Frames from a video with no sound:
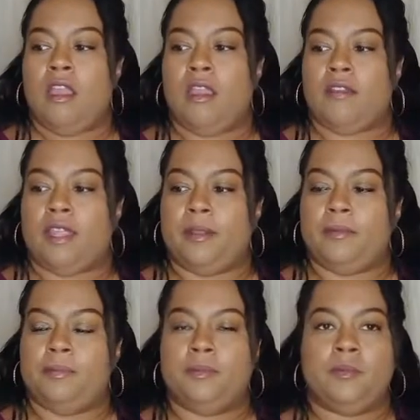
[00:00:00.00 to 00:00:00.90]
All right.
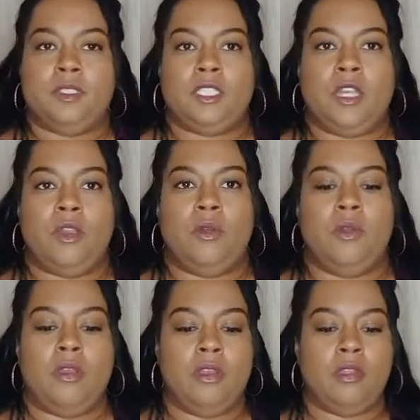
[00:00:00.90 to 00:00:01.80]

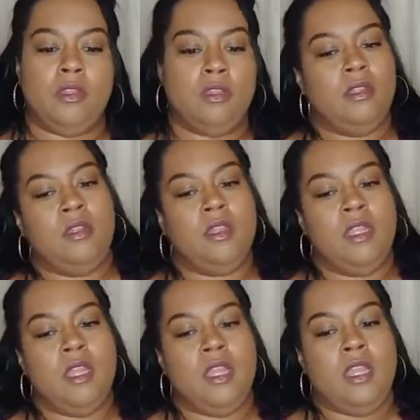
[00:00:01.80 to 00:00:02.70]
So
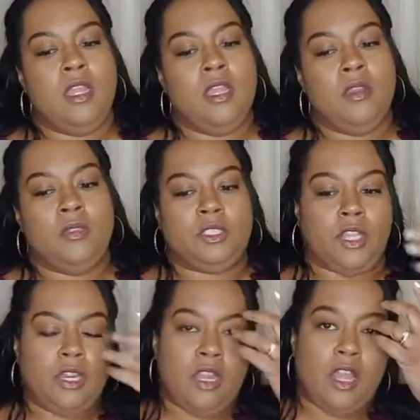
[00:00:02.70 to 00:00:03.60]
you
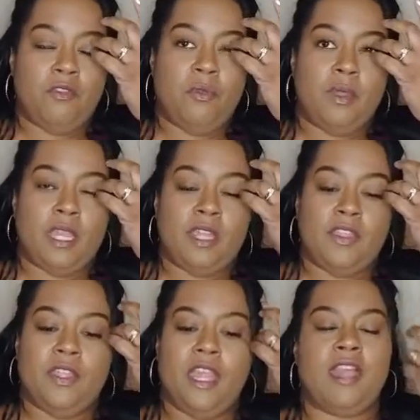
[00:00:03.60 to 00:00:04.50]
started off
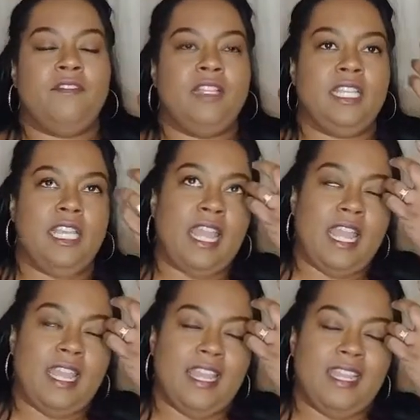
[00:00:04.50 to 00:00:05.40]
with Heavenly
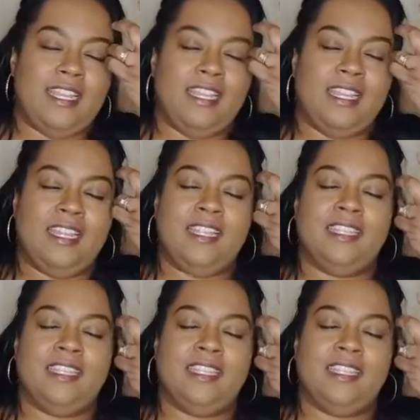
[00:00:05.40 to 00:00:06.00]
and